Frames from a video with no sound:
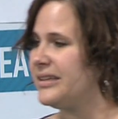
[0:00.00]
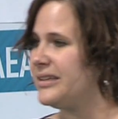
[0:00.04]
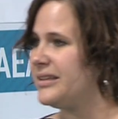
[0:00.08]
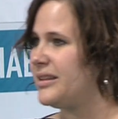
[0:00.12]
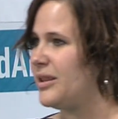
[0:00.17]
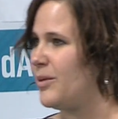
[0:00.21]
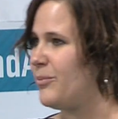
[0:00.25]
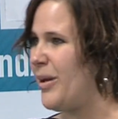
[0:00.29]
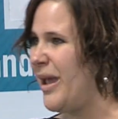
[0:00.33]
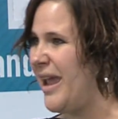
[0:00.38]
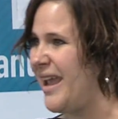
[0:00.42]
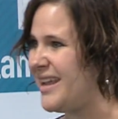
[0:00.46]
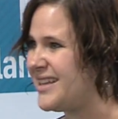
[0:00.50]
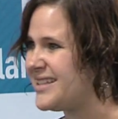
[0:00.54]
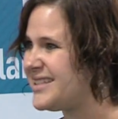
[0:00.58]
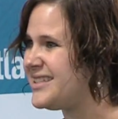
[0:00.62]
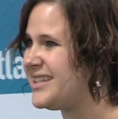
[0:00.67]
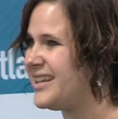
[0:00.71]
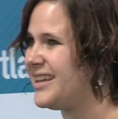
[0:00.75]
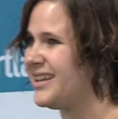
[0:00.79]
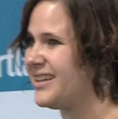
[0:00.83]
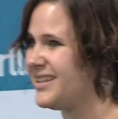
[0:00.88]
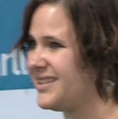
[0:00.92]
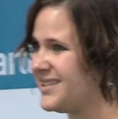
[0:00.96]
the
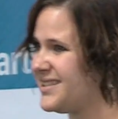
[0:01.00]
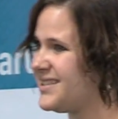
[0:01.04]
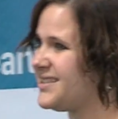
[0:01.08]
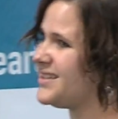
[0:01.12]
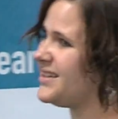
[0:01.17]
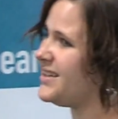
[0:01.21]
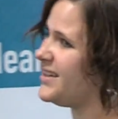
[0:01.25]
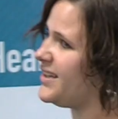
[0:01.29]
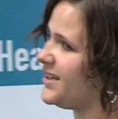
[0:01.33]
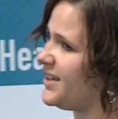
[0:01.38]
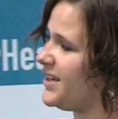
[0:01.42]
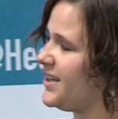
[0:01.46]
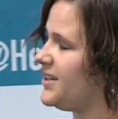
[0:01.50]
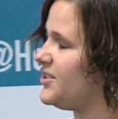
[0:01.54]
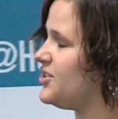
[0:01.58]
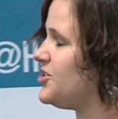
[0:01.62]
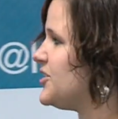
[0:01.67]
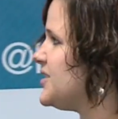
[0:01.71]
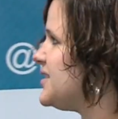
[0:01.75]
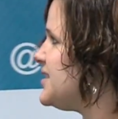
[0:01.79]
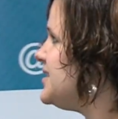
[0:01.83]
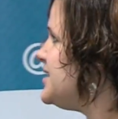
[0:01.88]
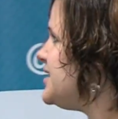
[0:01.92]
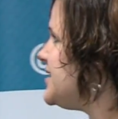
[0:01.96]
pacing is
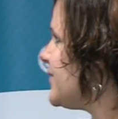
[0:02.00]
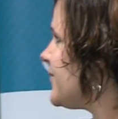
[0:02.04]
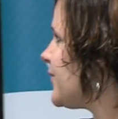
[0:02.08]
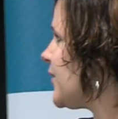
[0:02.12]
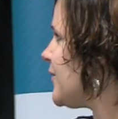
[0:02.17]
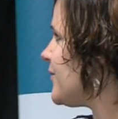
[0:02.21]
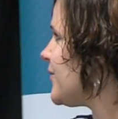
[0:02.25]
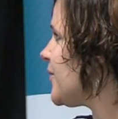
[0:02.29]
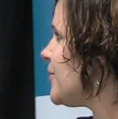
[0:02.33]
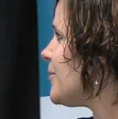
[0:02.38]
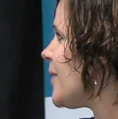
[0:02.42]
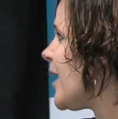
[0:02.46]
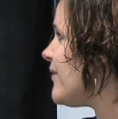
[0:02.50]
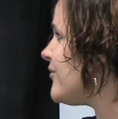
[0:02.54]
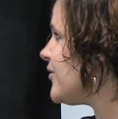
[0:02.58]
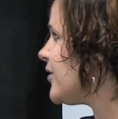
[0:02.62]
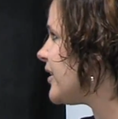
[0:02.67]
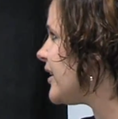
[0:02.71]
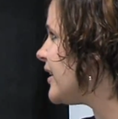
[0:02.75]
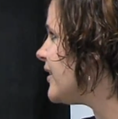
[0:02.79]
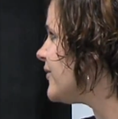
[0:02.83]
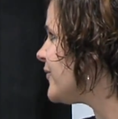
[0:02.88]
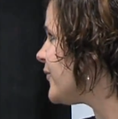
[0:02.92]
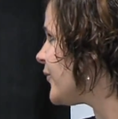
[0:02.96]
just different
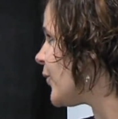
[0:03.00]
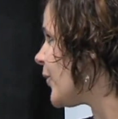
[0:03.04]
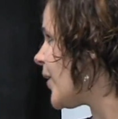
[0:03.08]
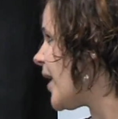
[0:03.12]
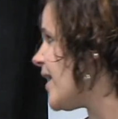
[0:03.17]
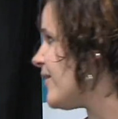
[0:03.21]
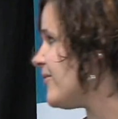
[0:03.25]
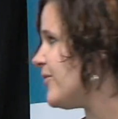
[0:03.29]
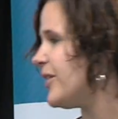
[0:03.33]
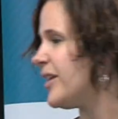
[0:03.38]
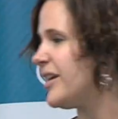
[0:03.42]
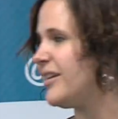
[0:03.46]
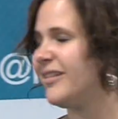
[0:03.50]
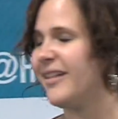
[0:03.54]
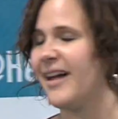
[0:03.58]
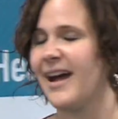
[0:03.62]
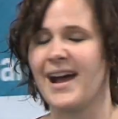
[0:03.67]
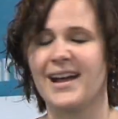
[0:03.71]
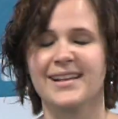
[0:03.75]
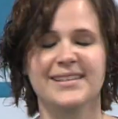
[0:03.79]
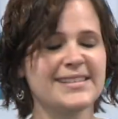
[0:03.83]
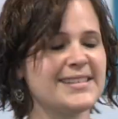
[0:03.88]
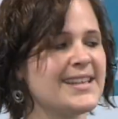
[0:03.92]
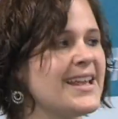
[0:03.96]
for every
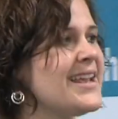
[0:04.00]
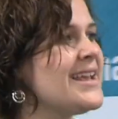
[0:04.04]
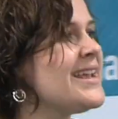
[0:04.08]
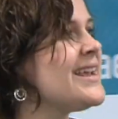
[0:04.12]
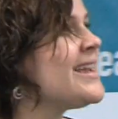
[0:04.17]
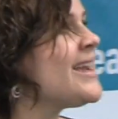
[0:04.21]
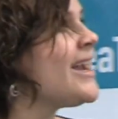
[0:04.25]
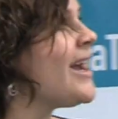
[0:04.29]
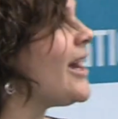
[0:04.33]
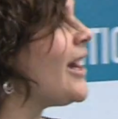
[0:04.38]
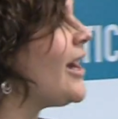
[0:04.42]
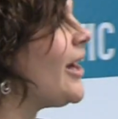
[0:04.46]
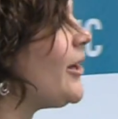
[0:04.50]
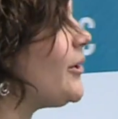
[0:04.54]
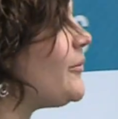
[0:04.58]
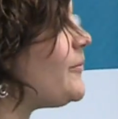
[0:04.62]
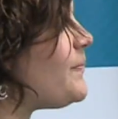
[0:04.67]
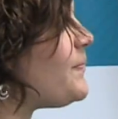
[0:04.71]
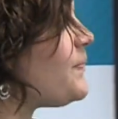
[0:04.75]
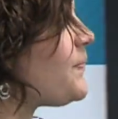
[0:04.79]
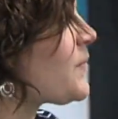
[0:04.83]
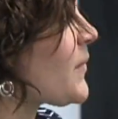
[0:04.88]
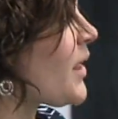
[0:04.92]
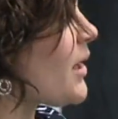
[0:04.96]
class.
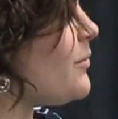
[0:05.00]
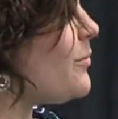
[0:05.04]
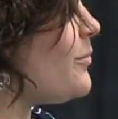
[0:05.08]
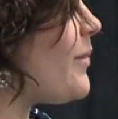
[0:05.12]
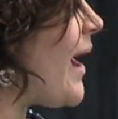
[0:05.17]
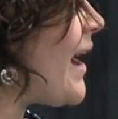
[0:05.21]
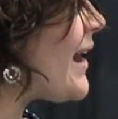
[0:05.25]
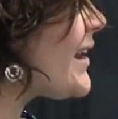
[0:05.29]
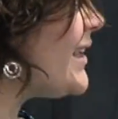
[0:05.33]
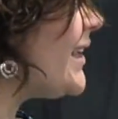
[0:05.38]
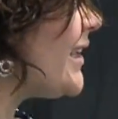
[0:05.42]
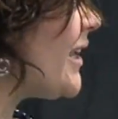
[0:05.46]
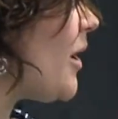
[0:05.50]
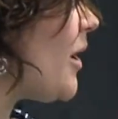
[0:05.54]
Backing